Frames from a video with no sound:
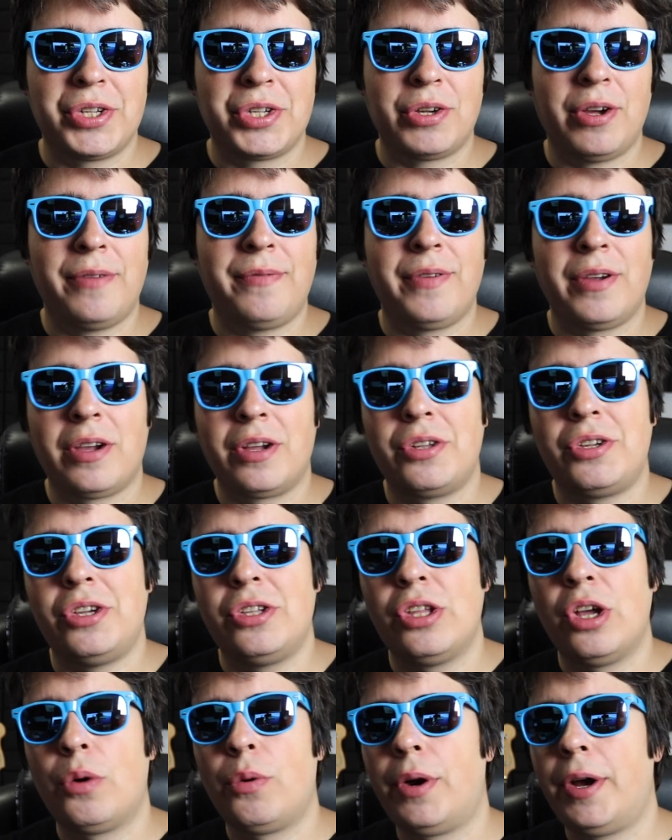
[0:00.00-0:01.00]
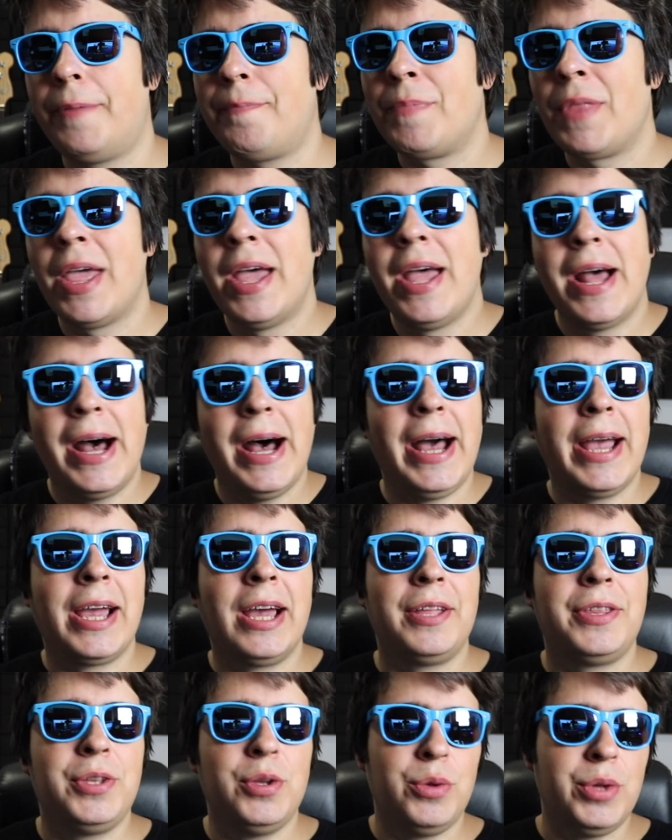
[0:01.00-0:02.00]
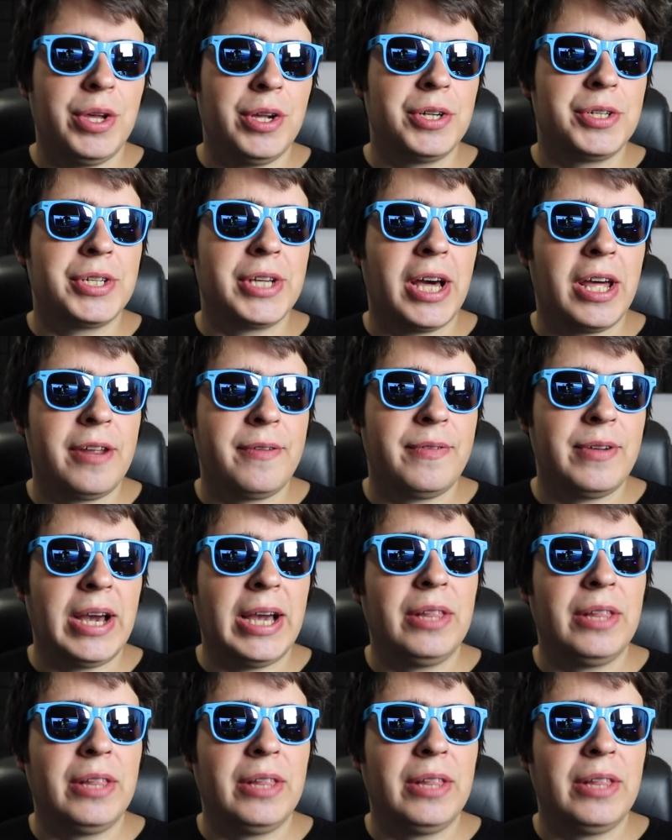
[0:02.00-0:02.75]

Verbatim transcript: So I figured, you know what, I got two years out of it.